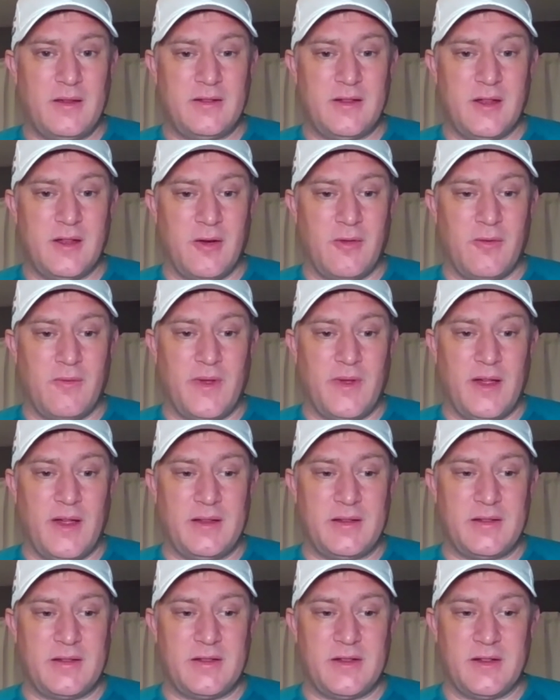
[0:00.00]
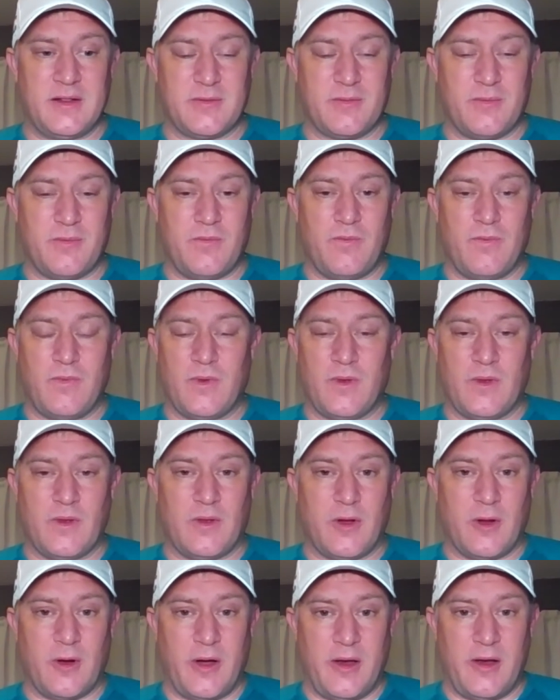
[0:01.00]
So it's just
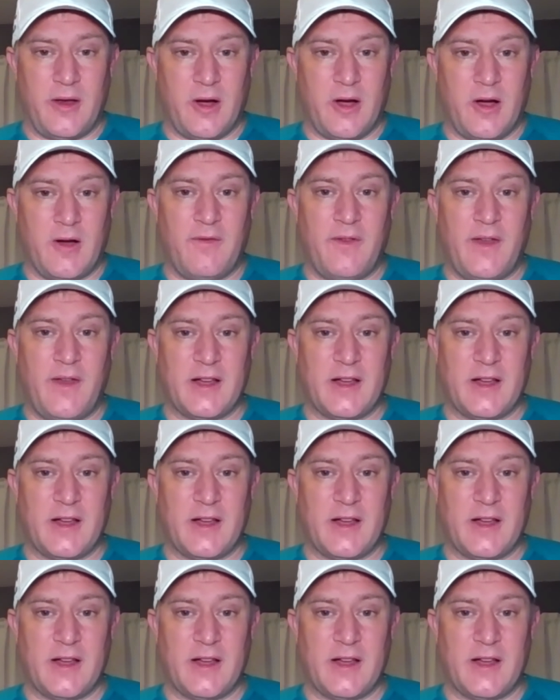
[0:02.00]
learning curve.